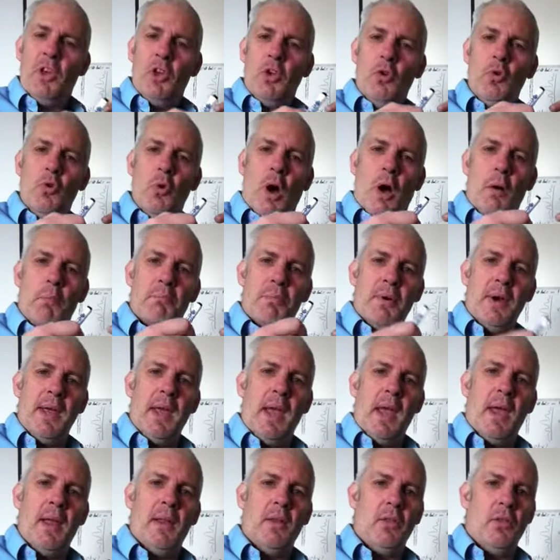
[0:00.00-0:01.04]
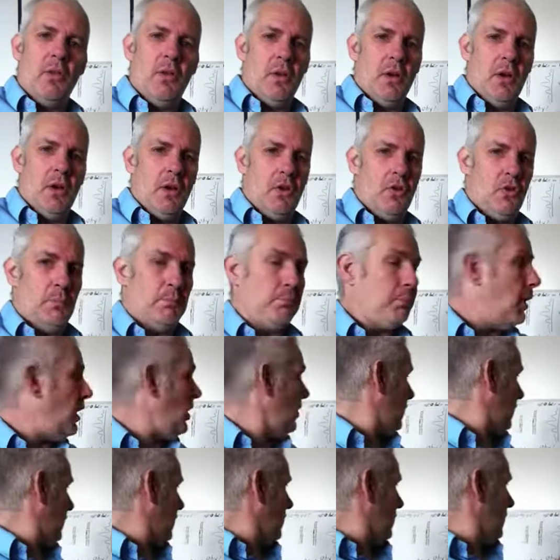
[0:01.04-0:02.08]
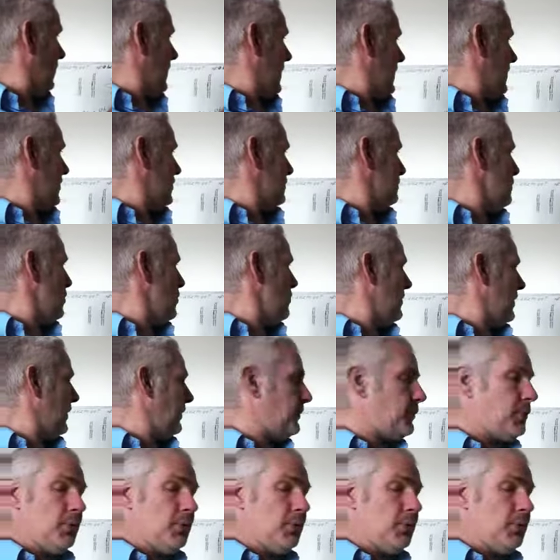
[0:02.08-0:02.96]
you are bringing the particle that is moving